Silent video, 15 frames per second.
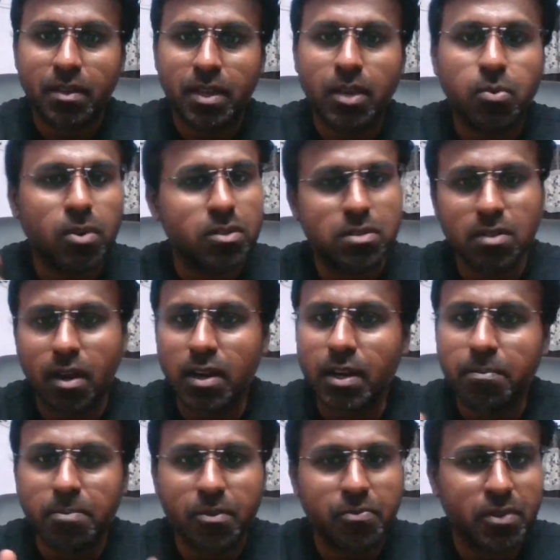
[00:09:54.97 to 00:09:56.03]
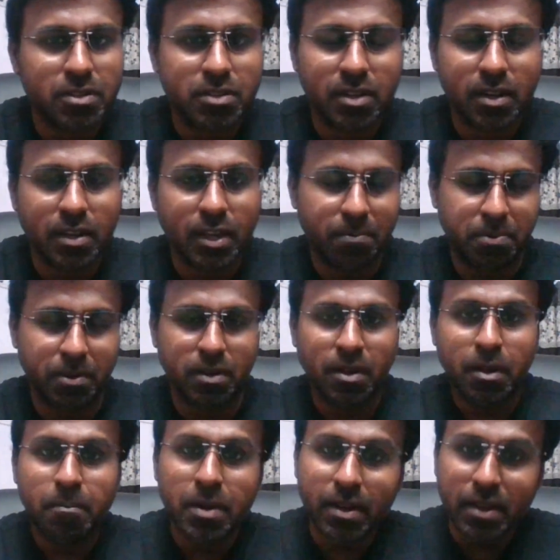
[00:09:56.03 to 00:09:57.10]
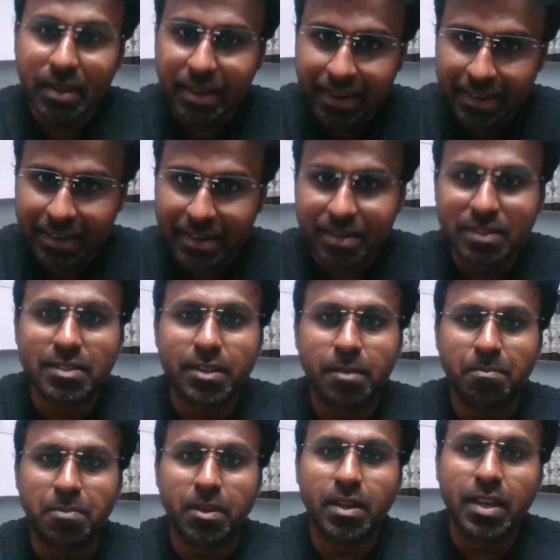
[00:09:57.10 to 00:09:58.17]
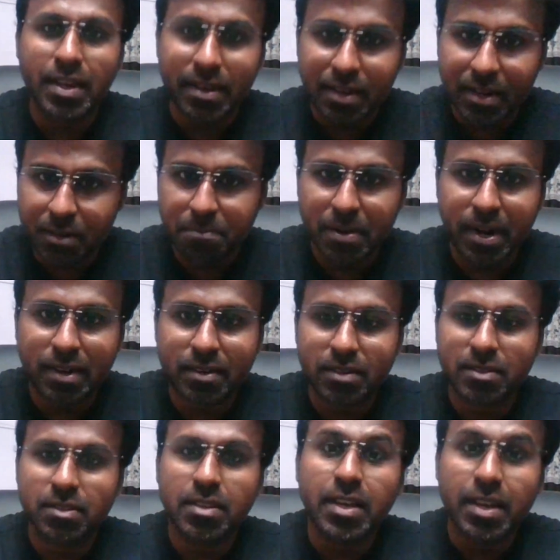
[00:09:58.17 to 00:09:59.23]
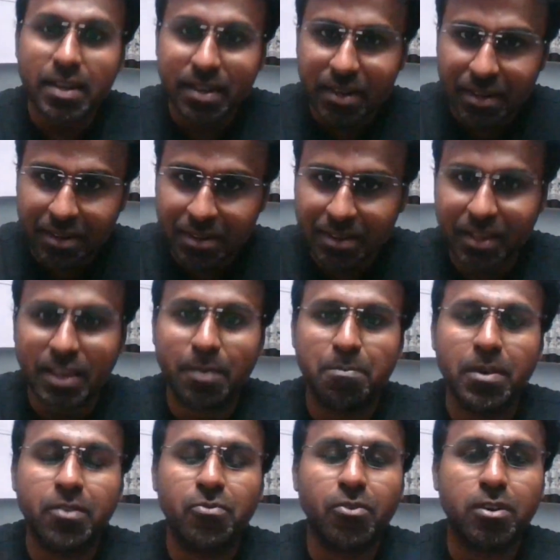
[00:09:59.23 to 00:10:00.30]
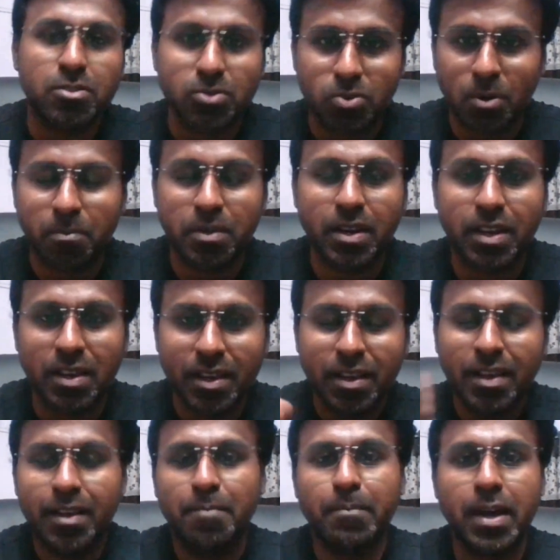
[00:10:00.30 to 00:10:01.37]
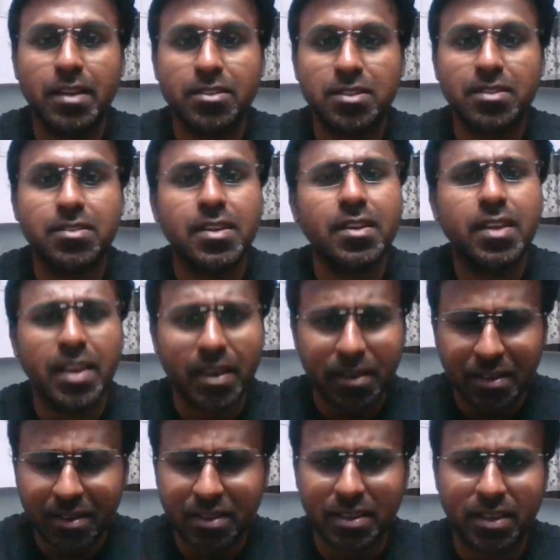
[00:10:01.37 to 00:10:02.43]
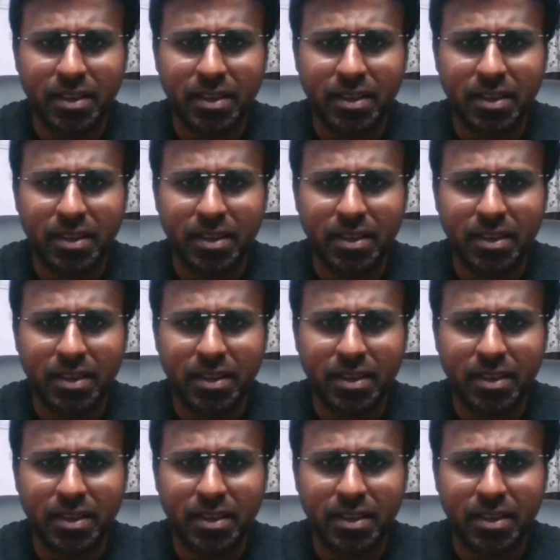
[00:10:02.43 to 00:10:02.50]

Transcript: He was not a professional keeper, but he did step in. He did practice. He did keeping for so many matches, and he